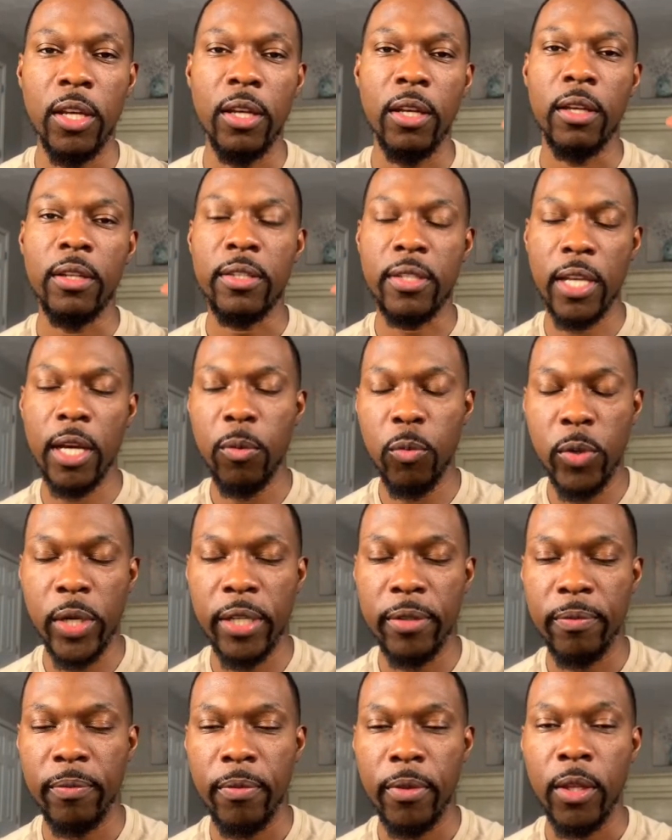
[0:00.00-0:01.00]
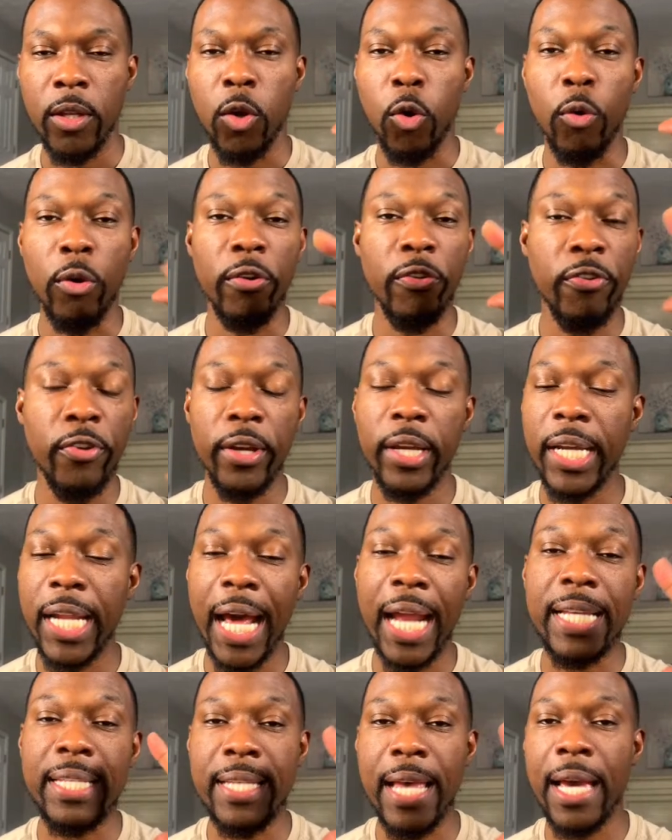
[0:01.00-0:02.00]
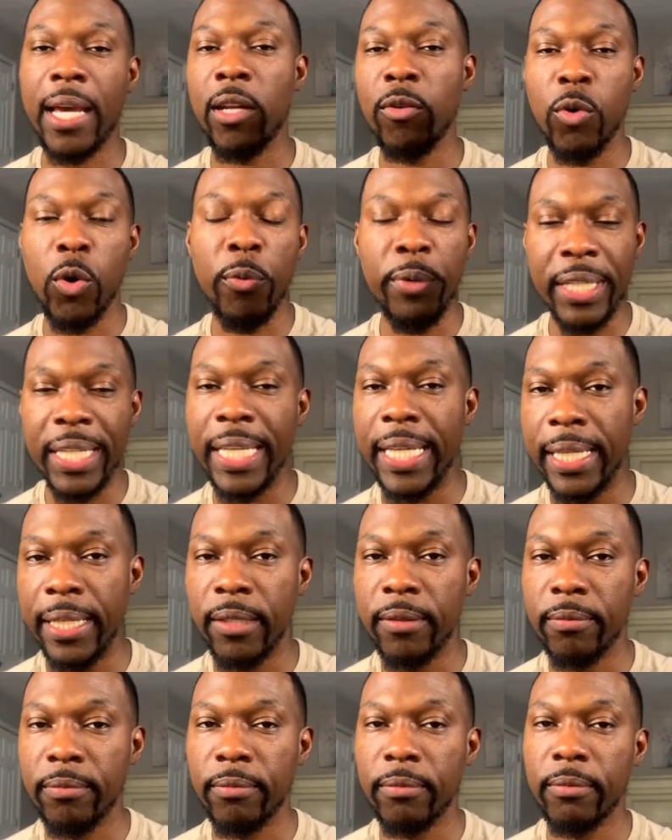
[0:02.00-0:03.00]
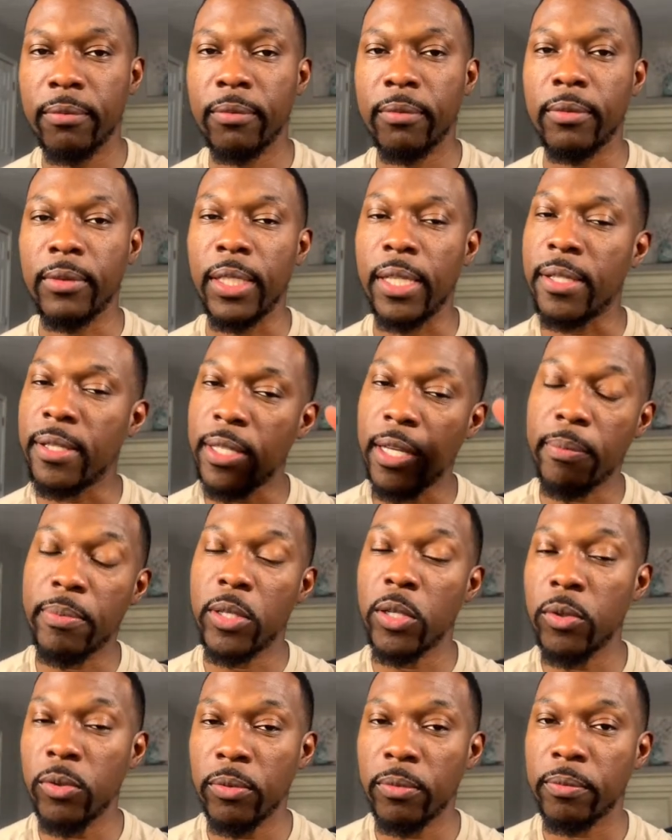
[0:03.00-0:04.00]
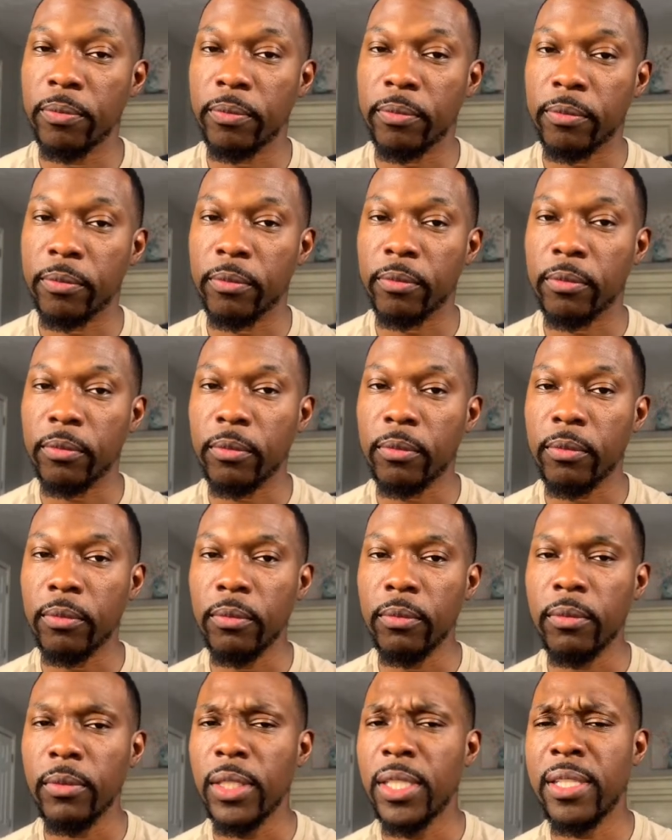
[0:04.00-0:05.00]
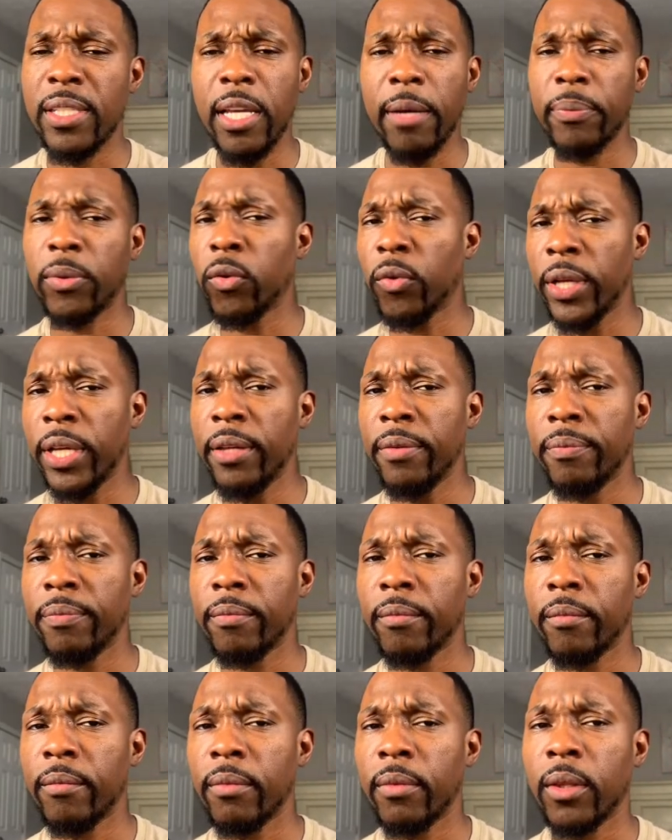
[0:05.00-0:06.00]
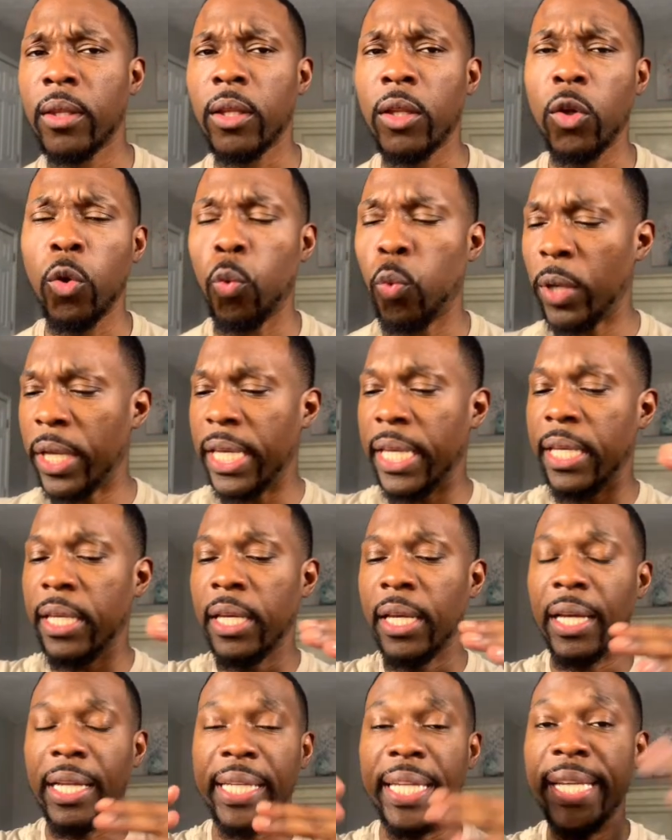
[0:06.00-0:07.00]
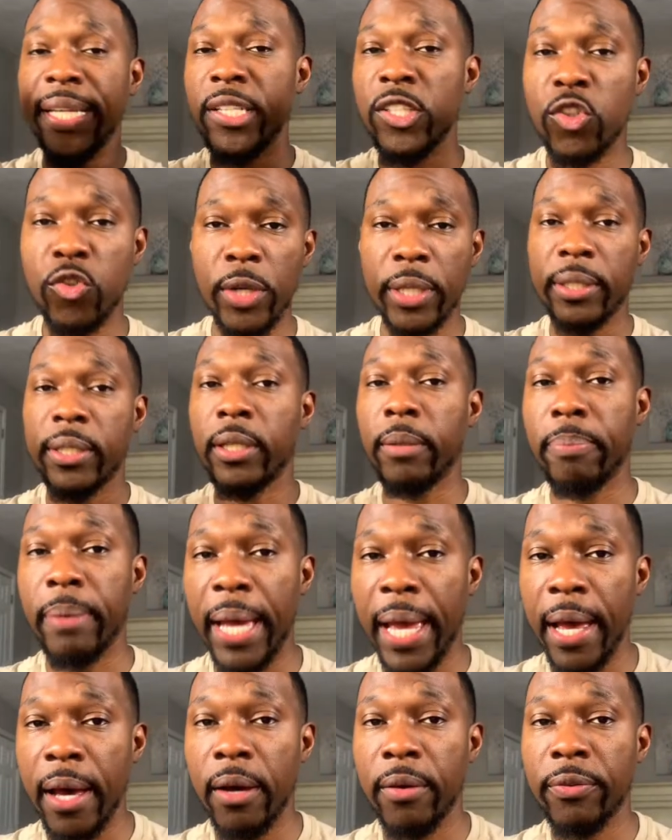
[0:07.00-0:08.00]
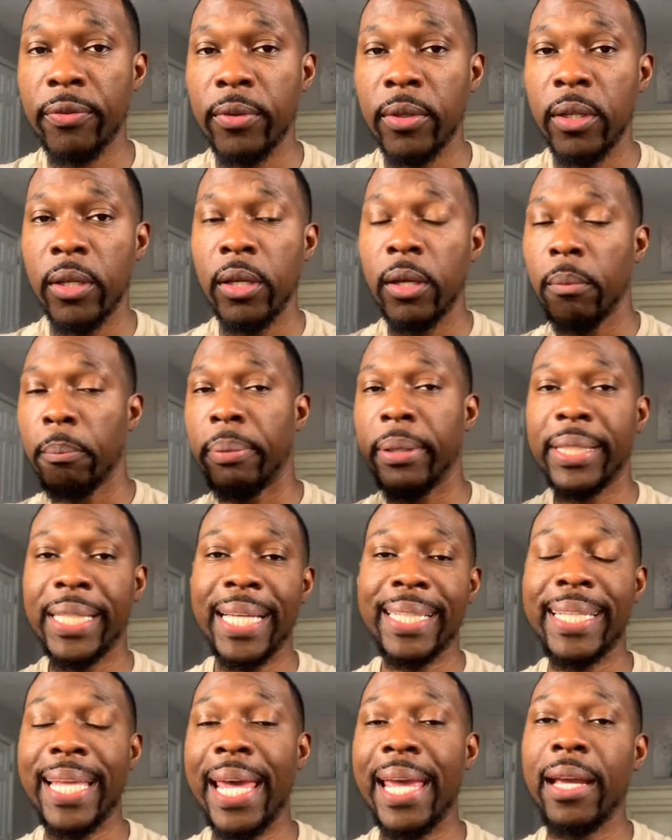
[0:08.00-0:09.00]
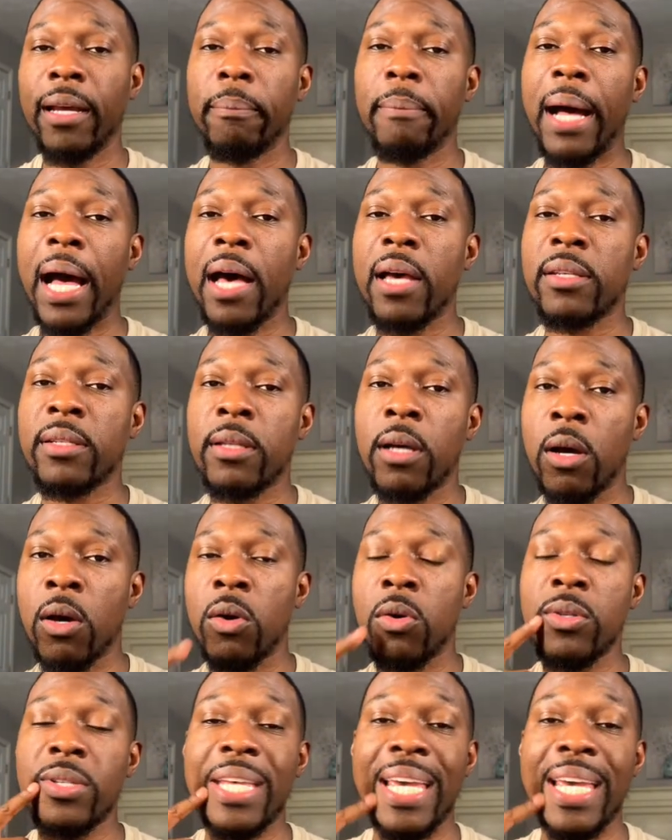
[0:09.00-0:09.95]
Step 1, we figured out exactly what we needed. In step 2, step 3, we deconstructed the path, put that thing in milestones.